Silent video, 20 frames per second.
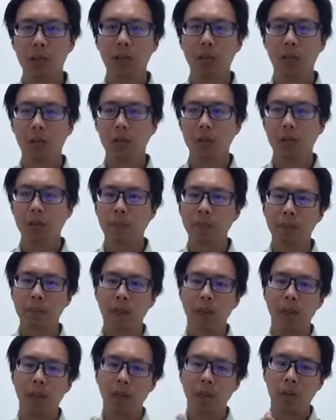to
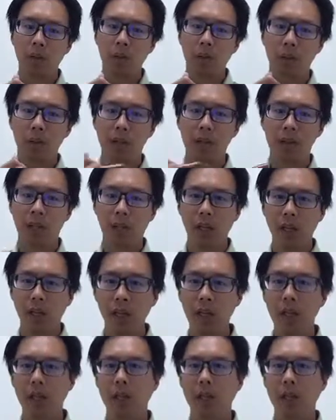create heat,